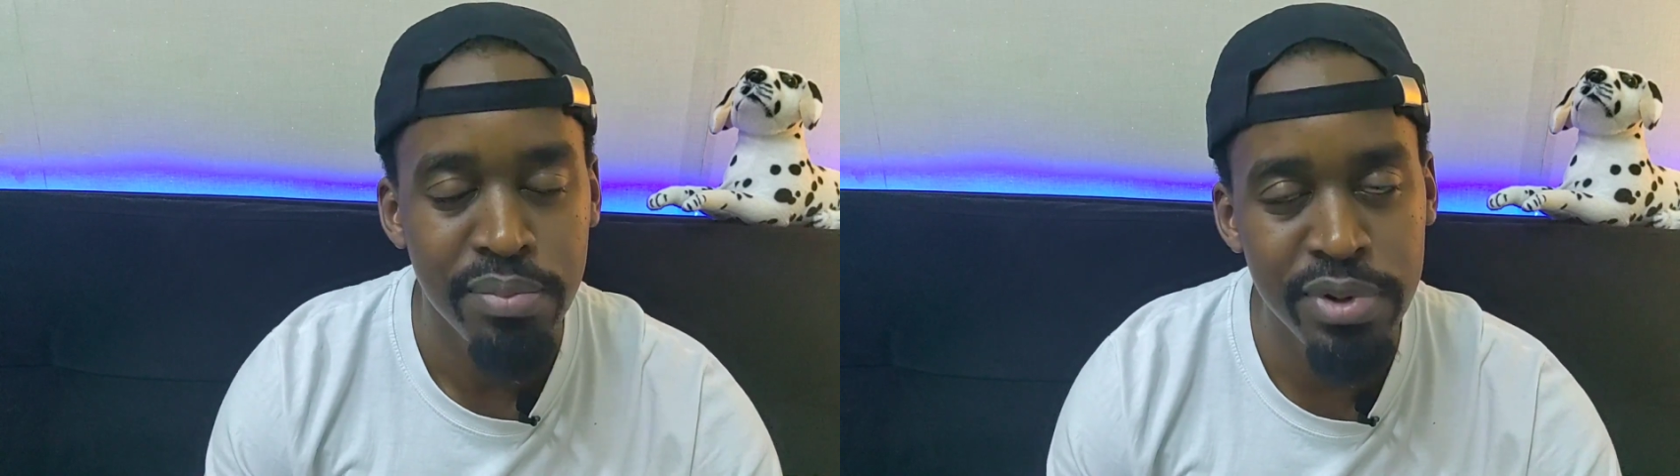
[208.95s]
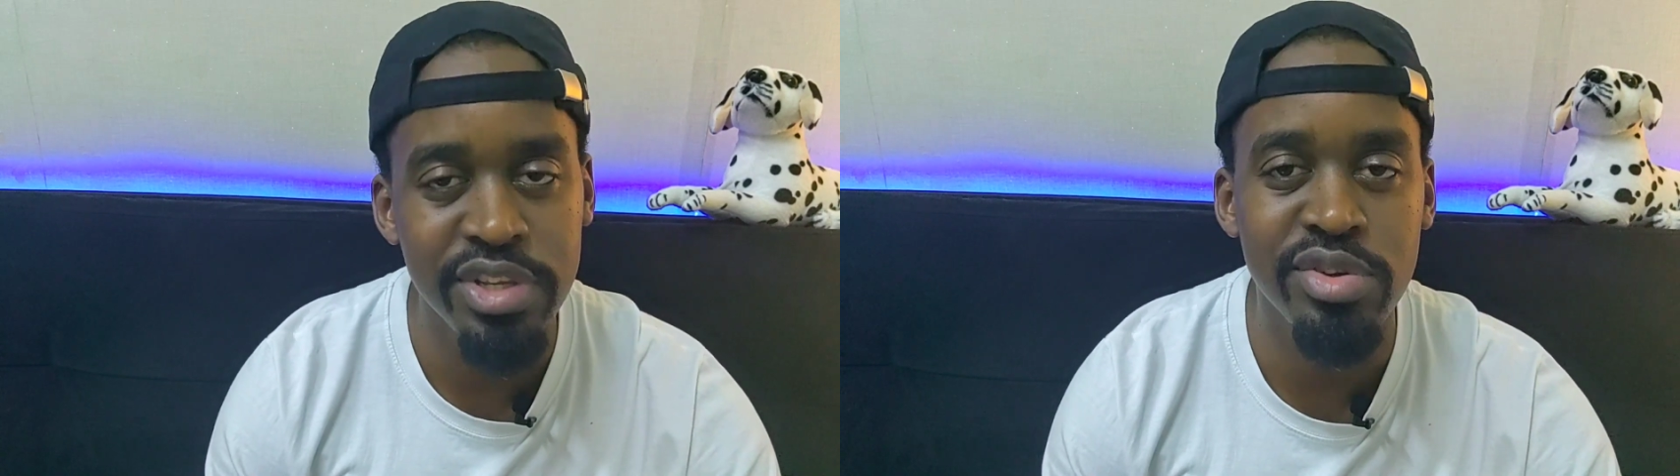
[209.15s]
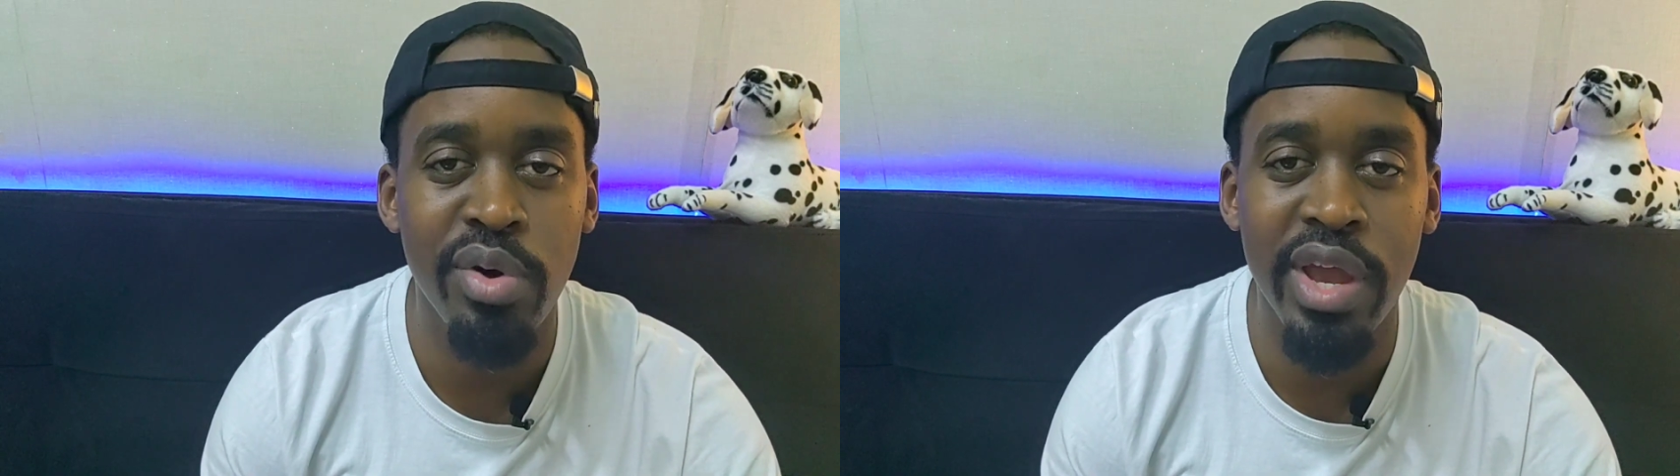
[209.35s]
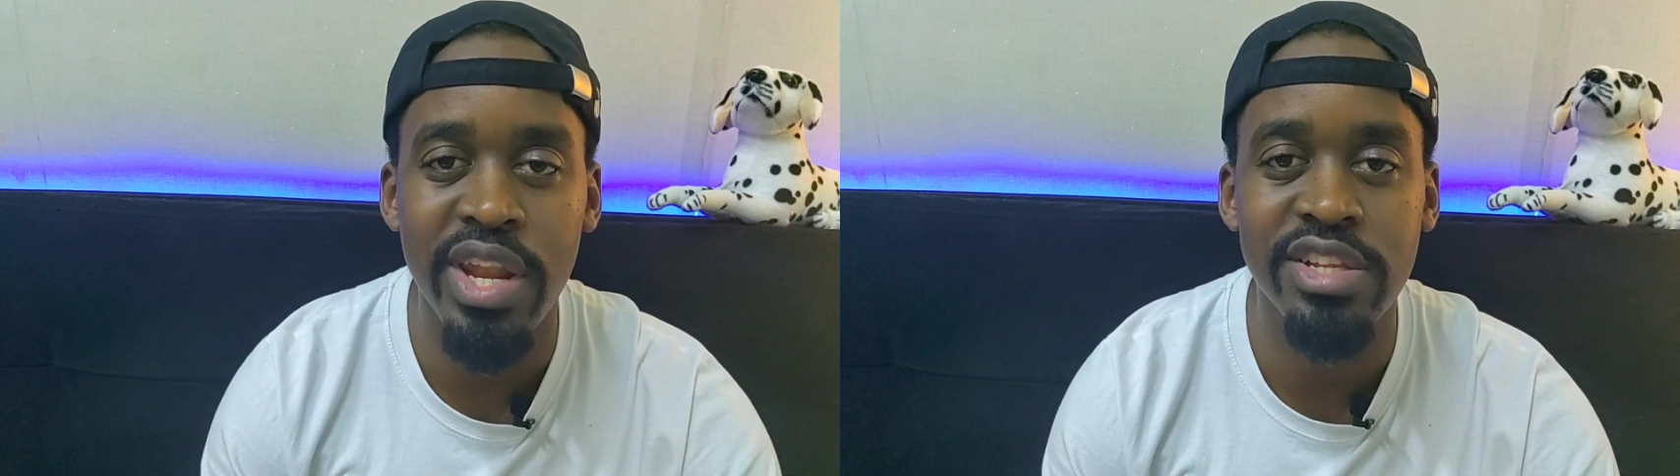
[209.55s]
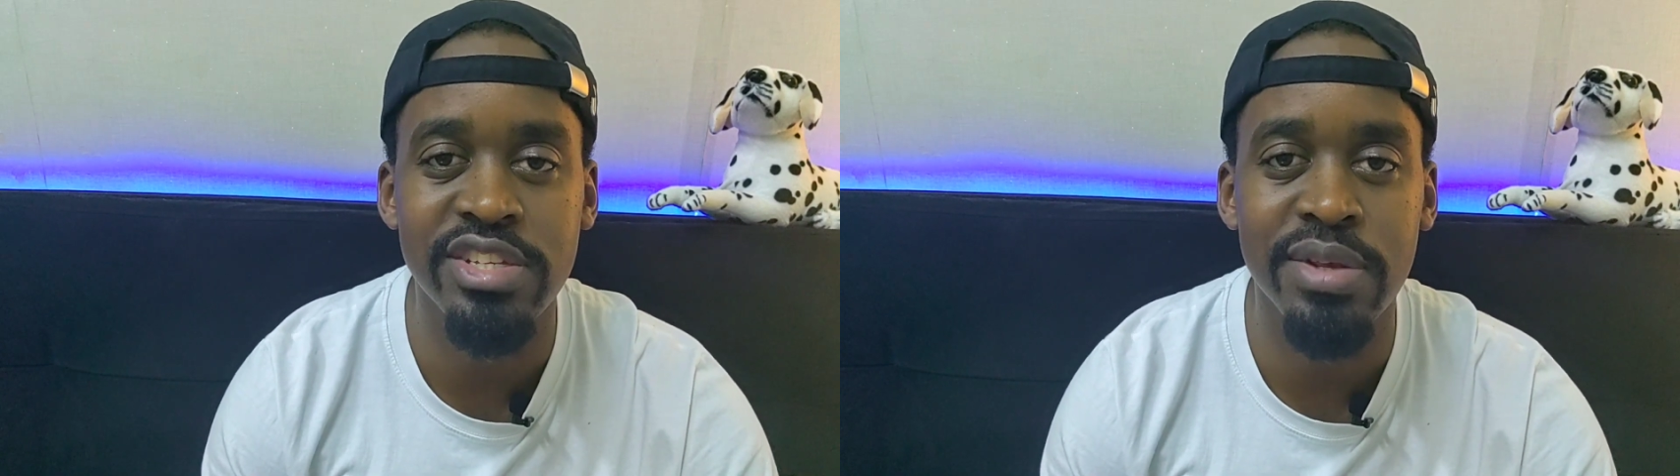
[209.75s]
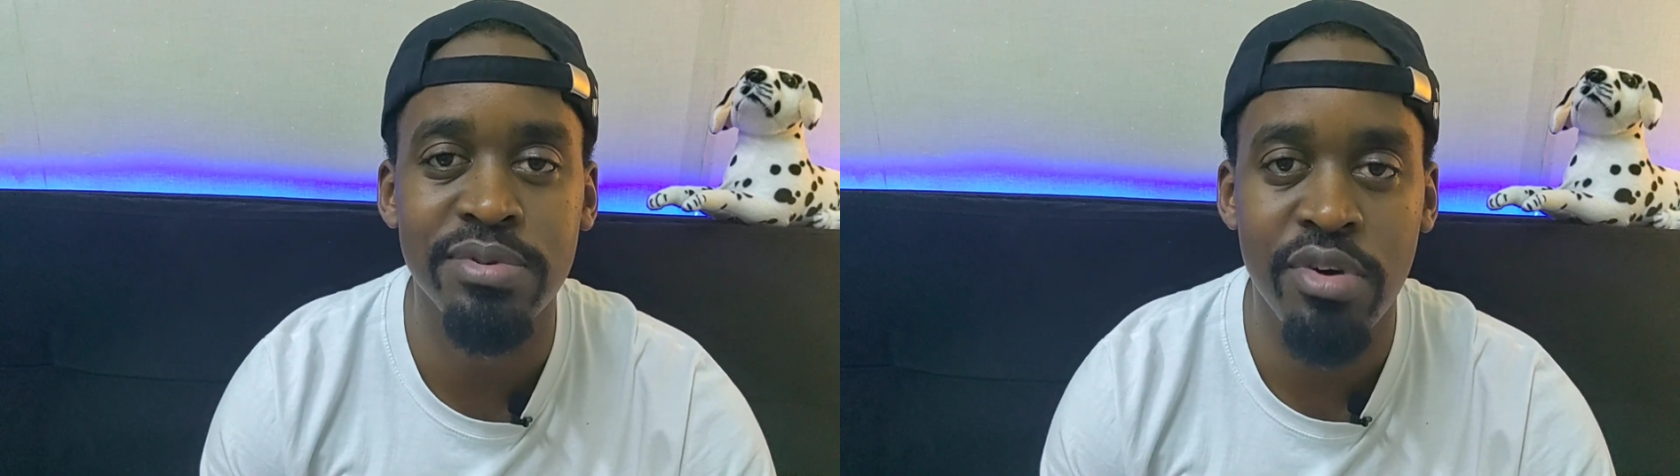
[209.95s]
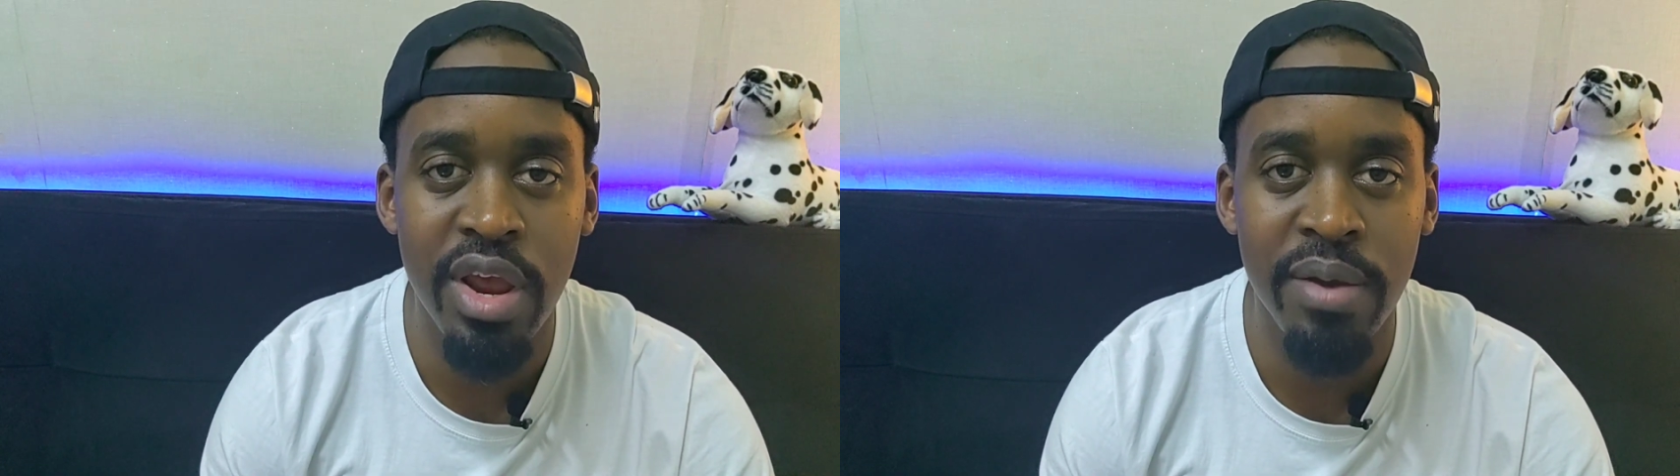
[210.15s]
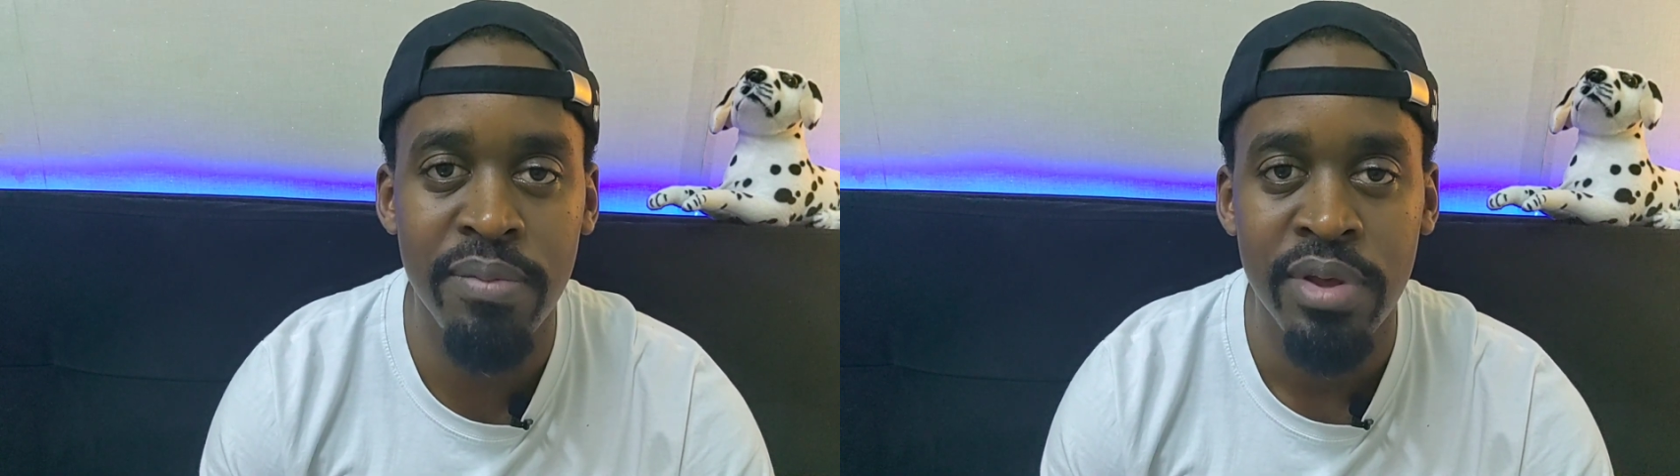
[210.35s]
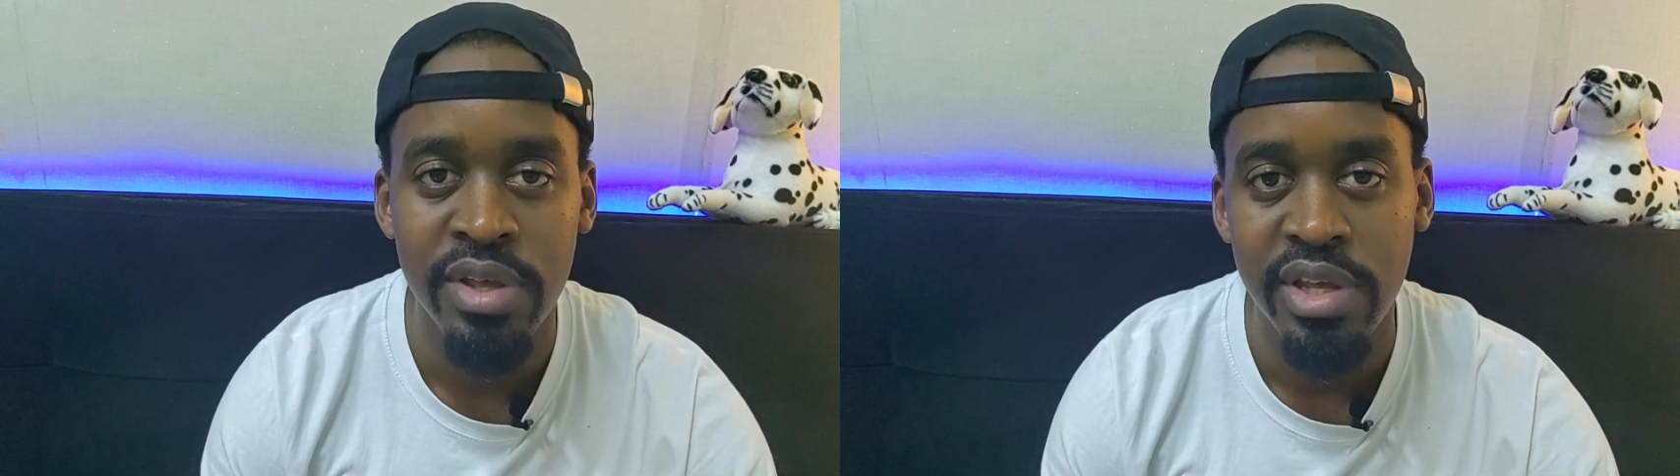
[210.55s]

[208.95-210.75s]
please go ahead and subscribe.